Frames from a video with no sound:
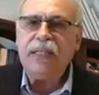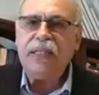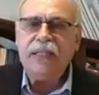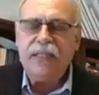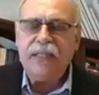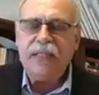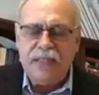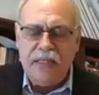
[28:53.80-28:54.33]

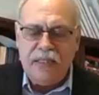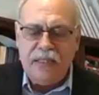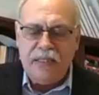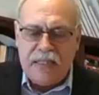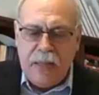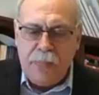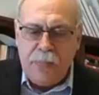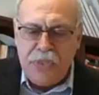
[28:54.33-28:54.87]
And it seems
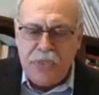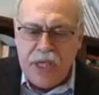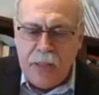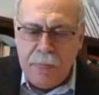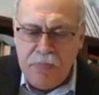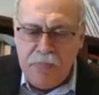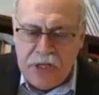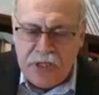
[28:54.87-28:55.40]
to me this
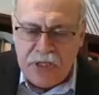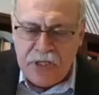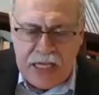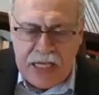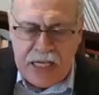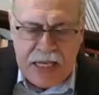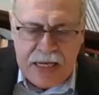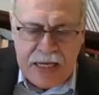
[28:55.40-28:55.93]
is the
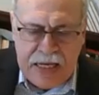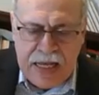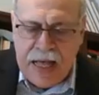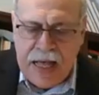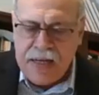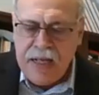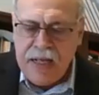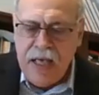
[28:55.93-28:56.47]
something
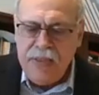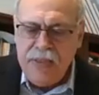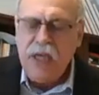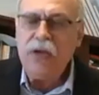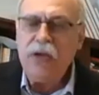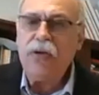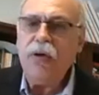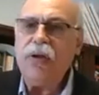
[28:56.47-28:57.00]
missing in Kant
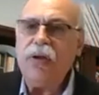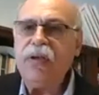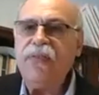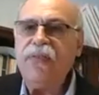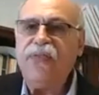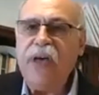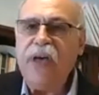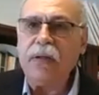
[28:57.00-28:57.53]
that
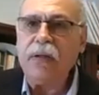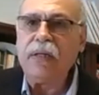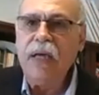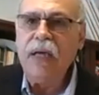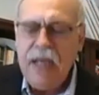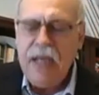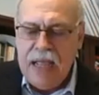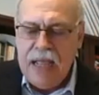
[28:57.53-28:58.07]
Goethe felt
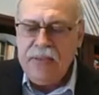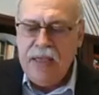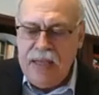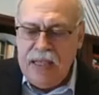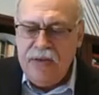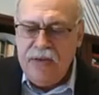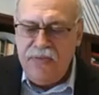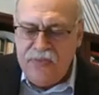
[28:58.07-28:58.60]
and that he
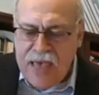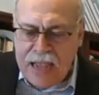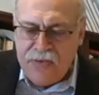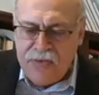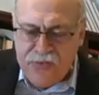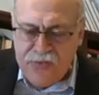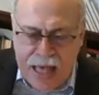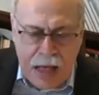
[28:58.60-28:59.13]
in fact
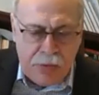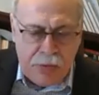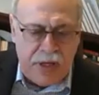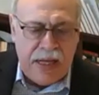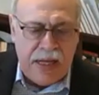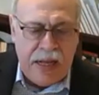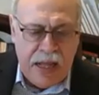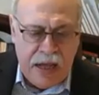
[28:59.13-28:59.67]
found in
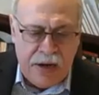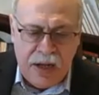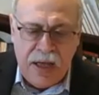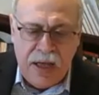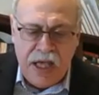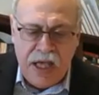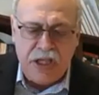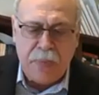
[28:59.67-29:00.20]
Herder,
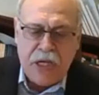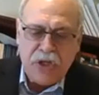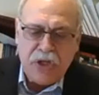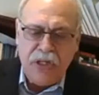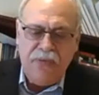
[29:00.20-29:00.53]
especially via